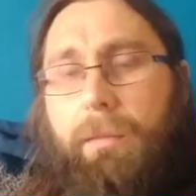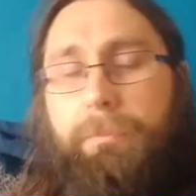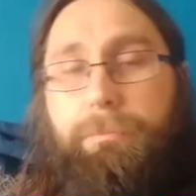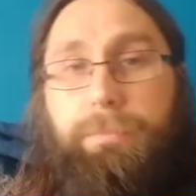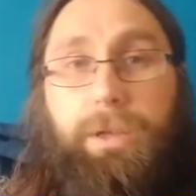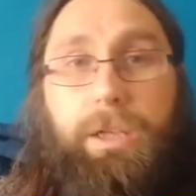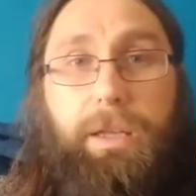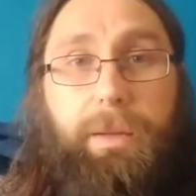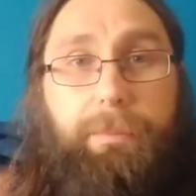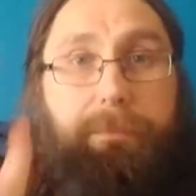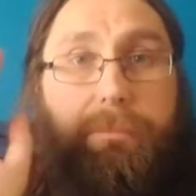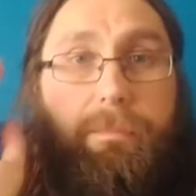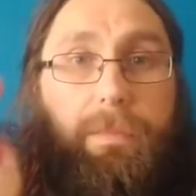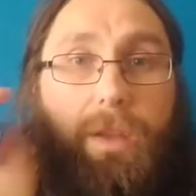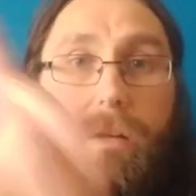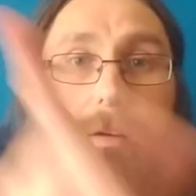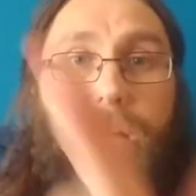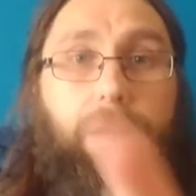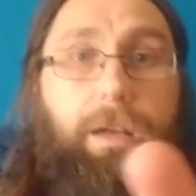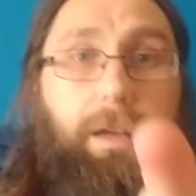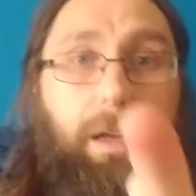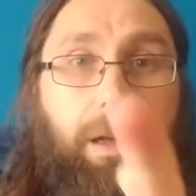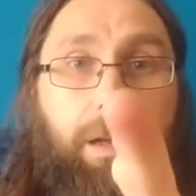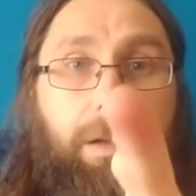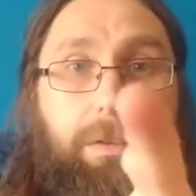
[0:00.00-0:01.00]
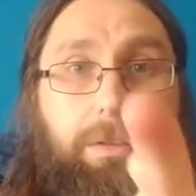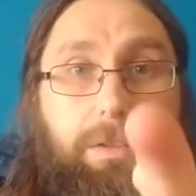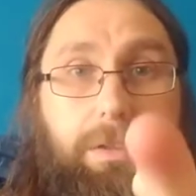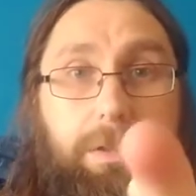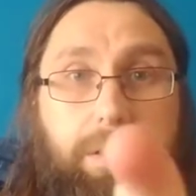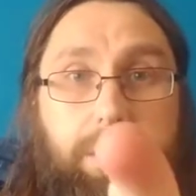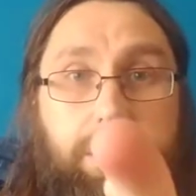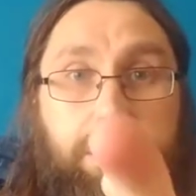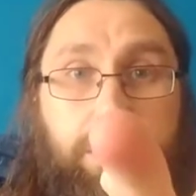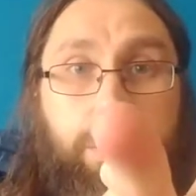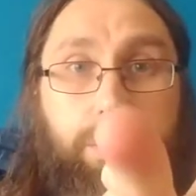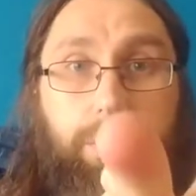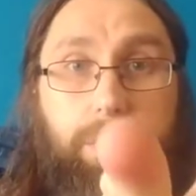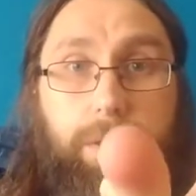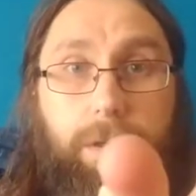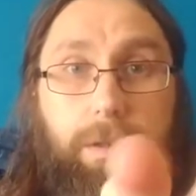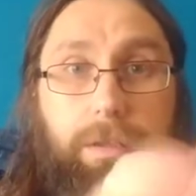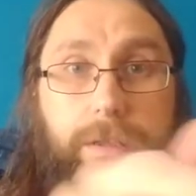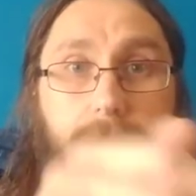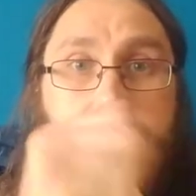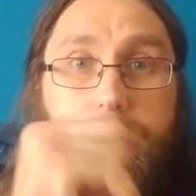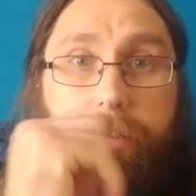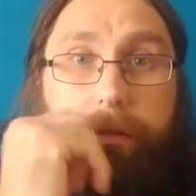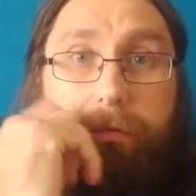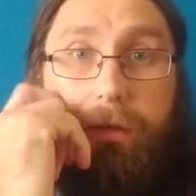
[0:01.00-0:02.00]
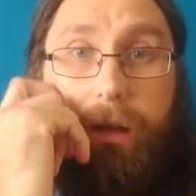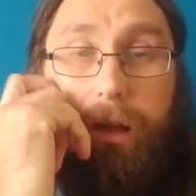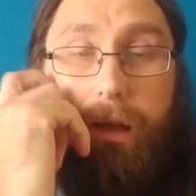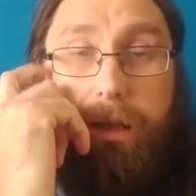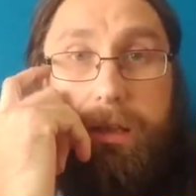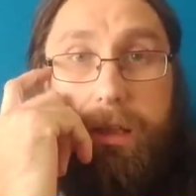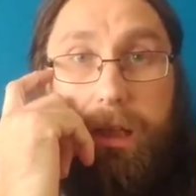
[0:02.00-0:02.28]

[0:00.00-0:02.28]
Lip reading: Brilliant. Right, I'll see you guys soon.